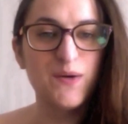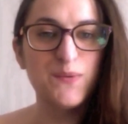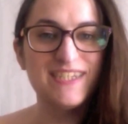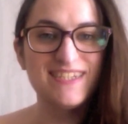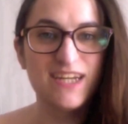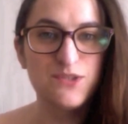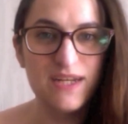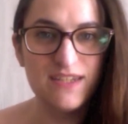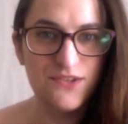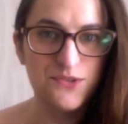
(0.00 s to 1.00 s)
which is
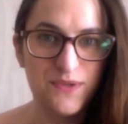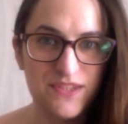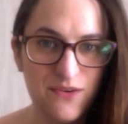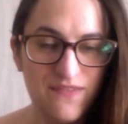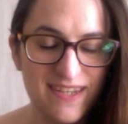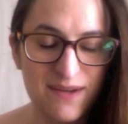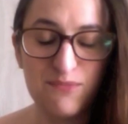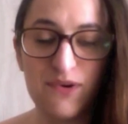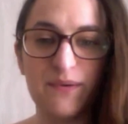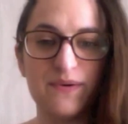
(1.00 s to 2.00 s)
actually the sweater that I'm
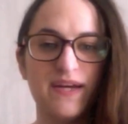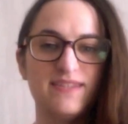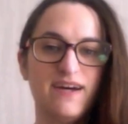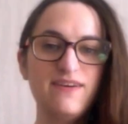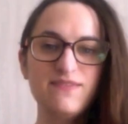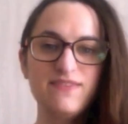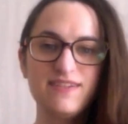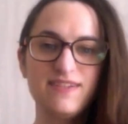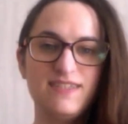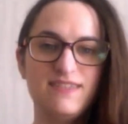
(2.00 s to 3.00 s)
wearing right now.
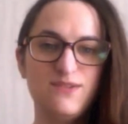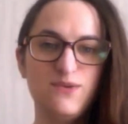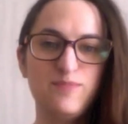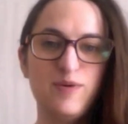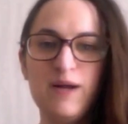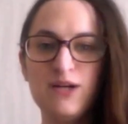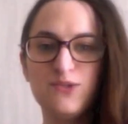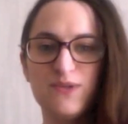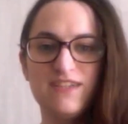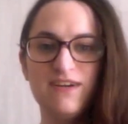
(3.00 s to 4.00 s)
It's a bobble
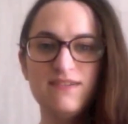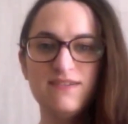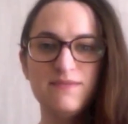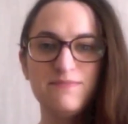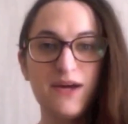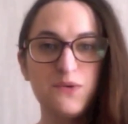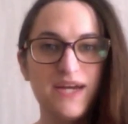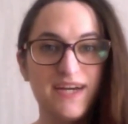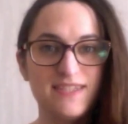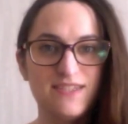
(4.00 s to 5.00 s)
sweater by We
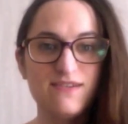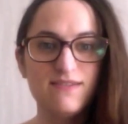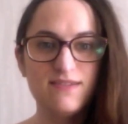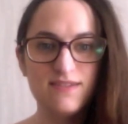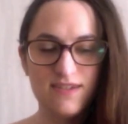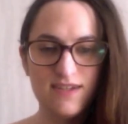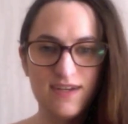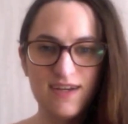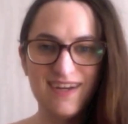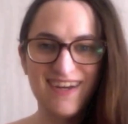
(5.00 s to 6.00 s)
Are Knitters.
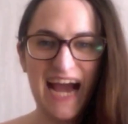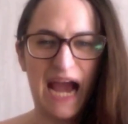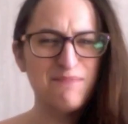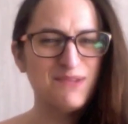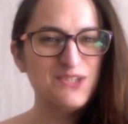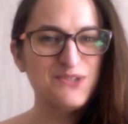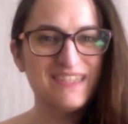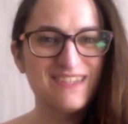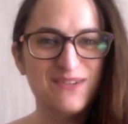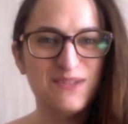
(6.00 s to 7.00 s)
I'm not sure
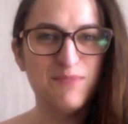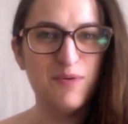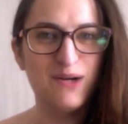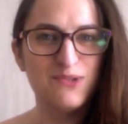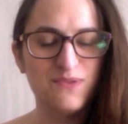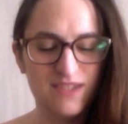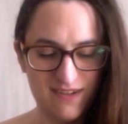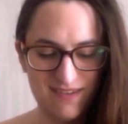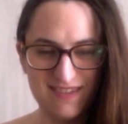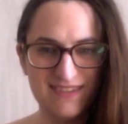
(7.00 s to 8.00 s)
it's called the bobble
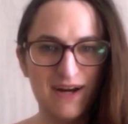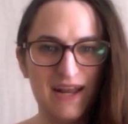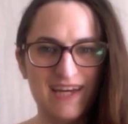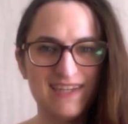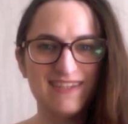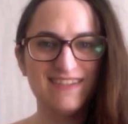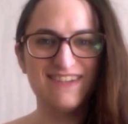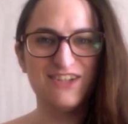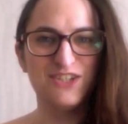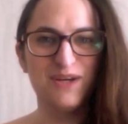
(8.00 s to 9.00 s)
sweater in
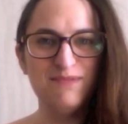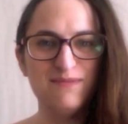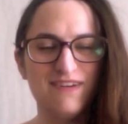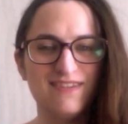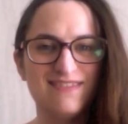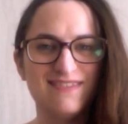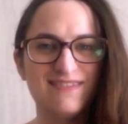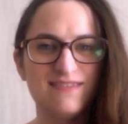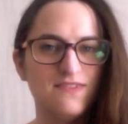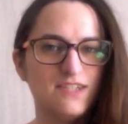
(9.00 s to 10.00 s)
the shops, but
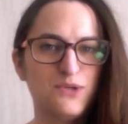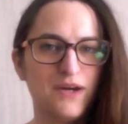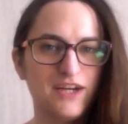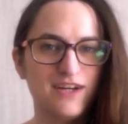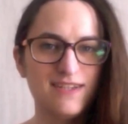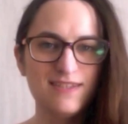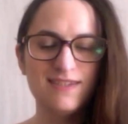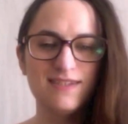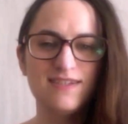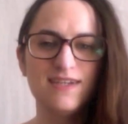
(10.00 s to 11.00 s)
that's how I call it.
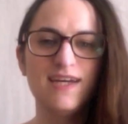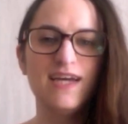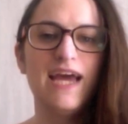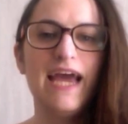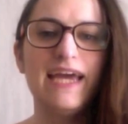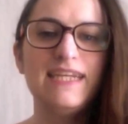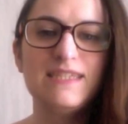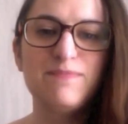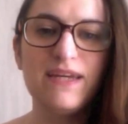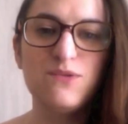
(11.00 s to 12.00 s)
And
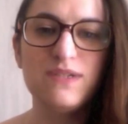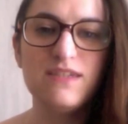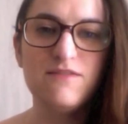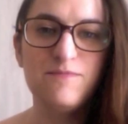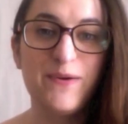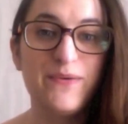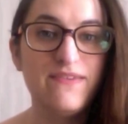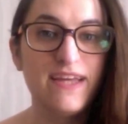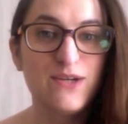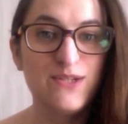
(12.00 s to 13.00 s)
it's made with
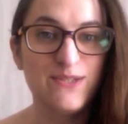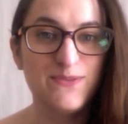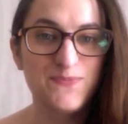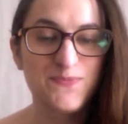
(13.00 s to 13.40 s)
Peruvian cotton.